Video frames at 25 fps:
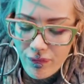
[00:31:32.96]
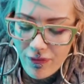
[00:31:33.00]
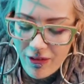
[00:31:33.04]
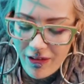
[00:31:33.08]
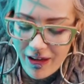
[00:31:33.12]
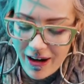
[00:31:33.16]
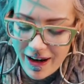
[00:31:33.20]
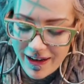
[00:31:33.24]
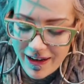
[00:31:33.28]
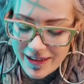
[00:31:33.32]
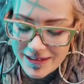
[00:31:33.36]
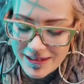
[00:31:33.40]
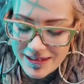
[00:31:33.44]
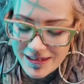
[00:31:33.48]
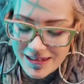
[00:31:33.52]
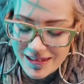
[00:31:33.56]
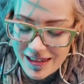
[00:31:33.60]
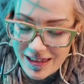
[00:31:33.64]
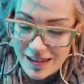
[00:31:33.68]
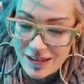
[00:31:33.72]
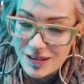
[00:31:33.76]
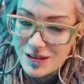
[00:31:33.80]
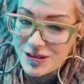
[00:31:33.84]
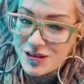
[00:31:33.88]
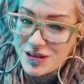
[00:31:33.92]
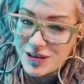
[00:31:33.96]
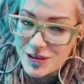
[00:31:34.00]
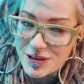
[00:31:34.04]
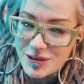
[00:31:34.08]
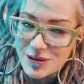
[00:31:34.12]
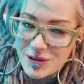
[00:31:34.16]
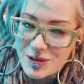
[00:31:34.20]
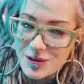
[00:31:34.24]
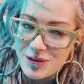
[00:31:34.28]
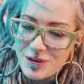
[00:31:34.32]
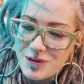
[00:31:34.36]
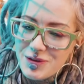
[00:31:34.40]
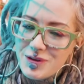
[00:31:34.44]
And then just
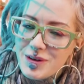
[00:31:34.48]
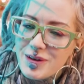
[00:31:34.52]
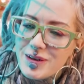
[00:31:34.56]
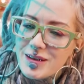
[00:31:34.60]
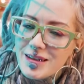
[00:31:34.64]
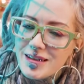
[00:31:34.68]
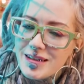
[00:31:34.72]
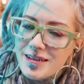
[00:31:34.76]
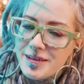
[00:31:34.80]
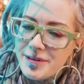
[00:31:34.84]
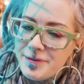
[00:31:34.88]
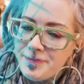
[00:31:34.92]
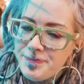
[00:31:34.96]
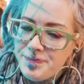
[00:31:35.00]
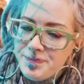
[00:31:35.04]
go for it.